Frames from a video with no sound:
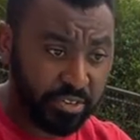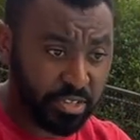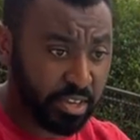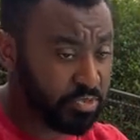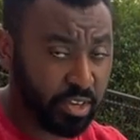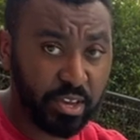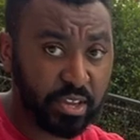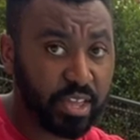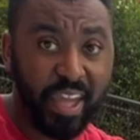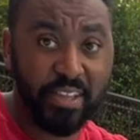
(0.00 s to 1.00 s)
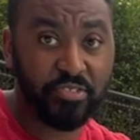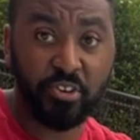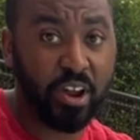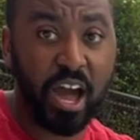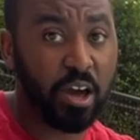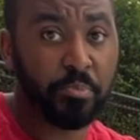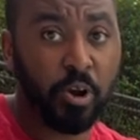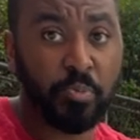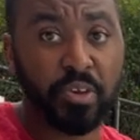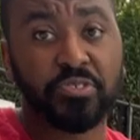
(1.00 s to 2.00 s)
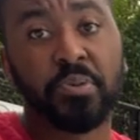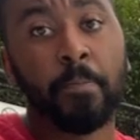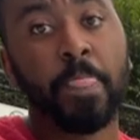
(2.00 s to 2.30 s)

It's, it's, it can't turn hot on purpose.